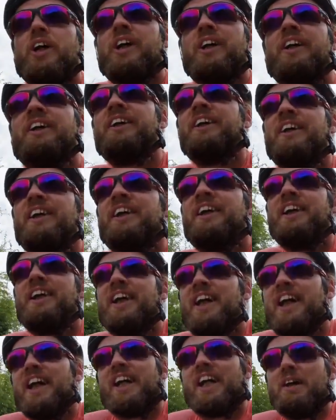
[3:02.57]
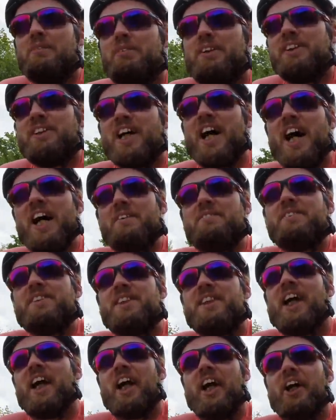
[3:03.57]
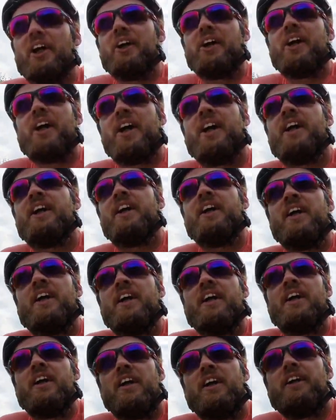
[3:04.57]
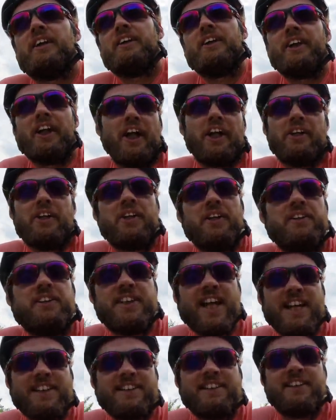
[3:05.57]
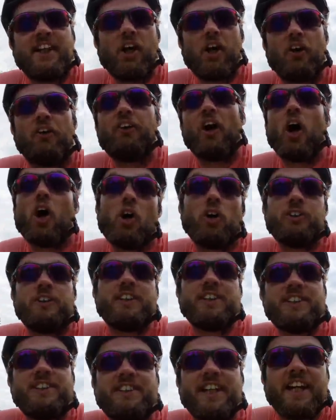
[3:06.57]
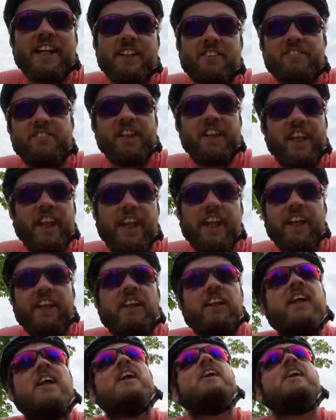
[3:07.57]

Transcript: a couple of times, so you know, test it on the hottest day of the year